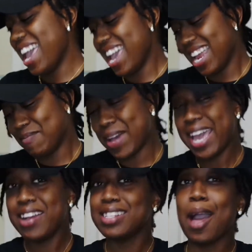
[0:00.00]
and my
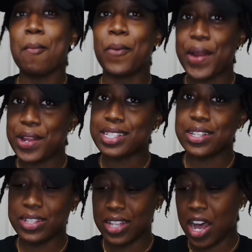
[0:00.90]
hair is not braided,
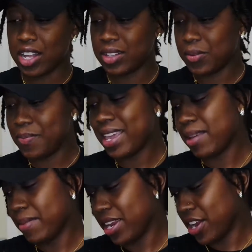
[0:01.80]
so it's all
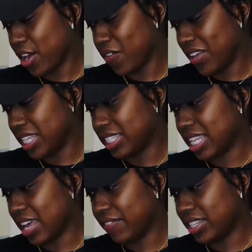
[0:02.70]
making me nervous
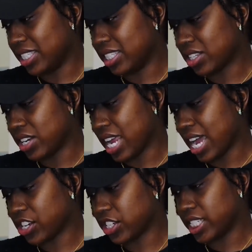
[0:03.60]
if this is going to
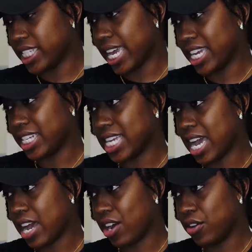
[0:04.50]
actually lay
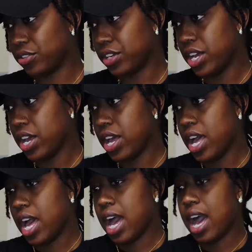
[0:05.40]
down.
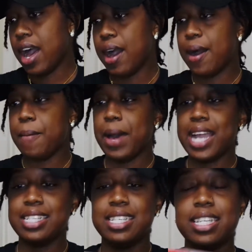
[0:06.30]
Um,
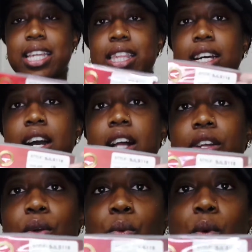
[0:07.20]
I did get the
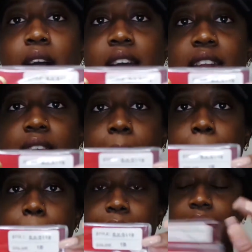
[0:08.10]
color
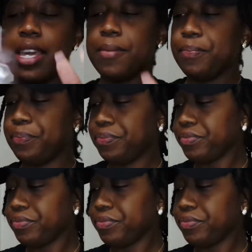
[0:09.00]
1B.